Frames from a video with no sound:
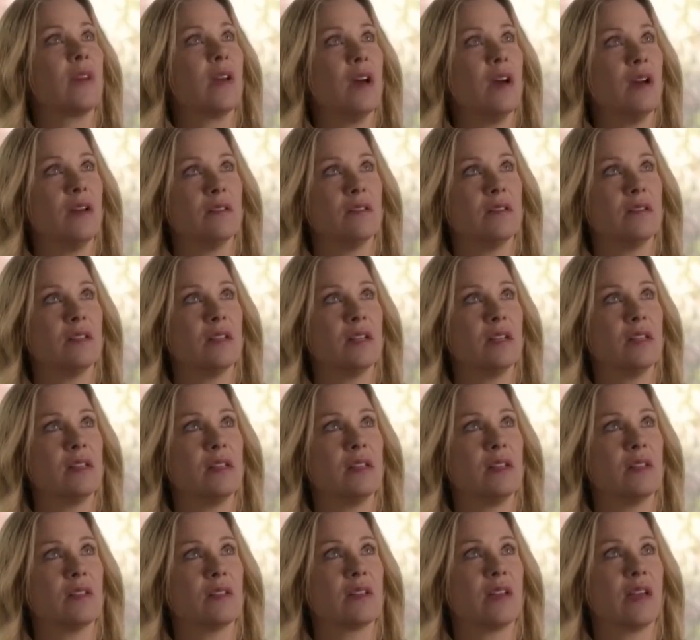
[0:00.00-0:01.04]
Oh, that
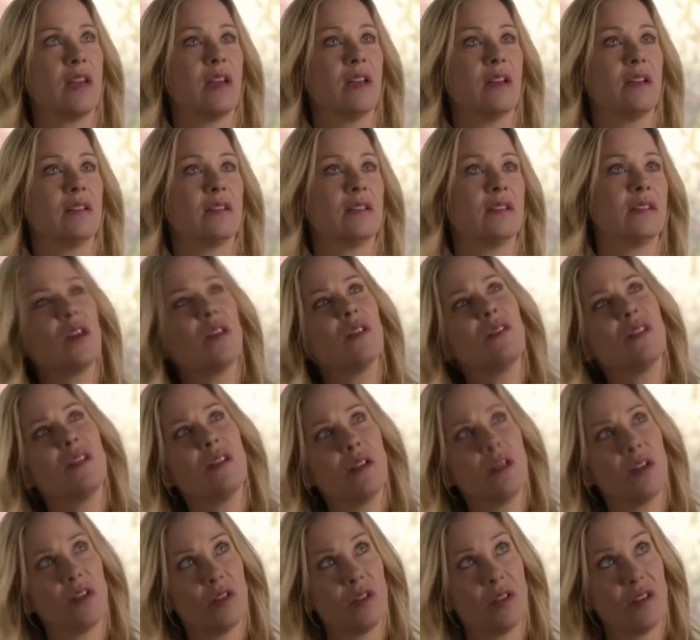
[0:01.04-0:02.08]
sounds gay.
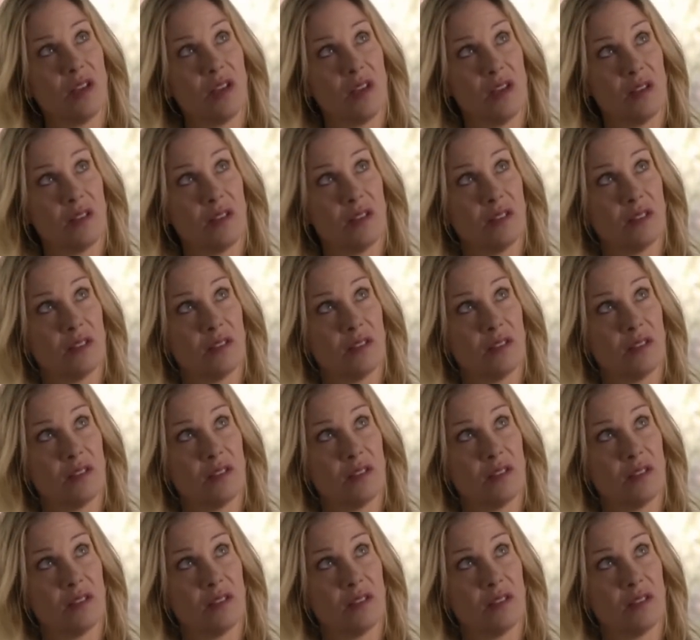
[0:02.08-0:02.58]
Are you gay?